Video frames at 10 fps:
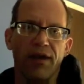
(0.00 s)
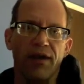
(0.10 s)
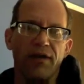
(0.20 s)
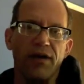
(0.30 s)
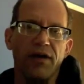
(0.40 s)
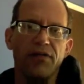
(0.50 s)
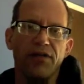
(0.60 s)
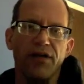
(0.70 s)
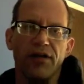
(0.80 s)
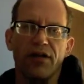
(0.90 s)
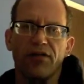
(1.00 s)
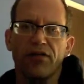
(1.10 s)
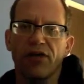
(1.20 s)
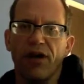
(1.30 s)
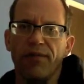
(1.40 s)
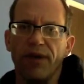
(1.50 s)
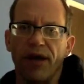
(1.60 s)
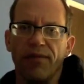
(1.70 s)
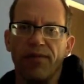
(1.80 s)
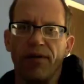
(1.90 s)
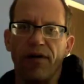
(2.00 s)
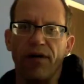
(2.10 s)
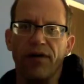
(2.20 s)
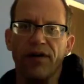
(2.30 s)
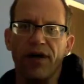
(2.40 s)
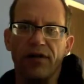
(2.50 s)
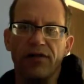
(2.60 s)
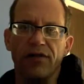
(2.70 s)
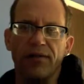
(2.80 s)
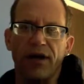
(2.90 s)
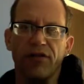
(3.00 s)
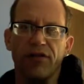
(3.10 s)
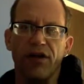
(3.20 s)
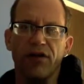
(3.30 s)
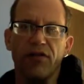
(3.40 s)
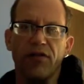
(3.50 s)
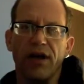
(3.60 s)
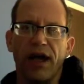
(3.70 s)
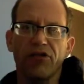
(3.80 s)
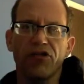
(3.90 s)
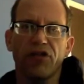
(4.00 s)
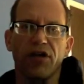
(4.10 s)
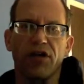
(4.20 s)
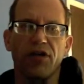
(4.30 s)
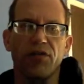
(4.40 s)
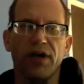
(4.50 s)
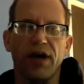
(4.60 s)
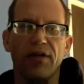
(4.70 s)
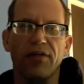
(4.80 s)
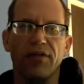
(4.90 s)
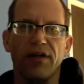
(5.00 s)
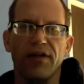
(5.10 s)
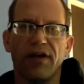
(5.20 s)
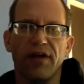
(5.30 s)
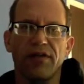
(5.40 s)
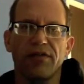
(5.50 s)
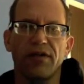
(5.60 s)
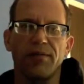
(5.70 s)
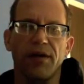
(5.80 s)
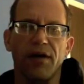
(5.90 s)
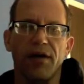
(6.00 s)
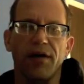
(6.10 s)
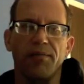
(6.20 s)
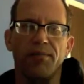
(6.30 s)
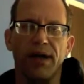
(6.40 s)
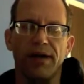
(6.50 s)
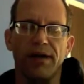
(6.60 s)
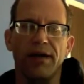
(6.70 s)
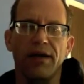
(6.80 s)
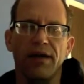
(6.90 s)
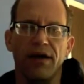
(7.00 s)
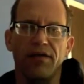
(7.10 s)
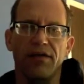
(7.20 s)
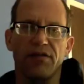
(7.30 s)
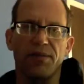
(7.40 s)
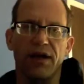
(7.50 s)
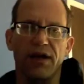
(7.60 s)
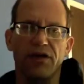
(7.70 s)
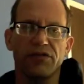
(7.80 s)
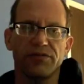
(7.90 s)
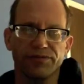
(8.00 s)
And the other thing that's coming up are teleseminars. Now you can actually go down to the teleseminar button on this page,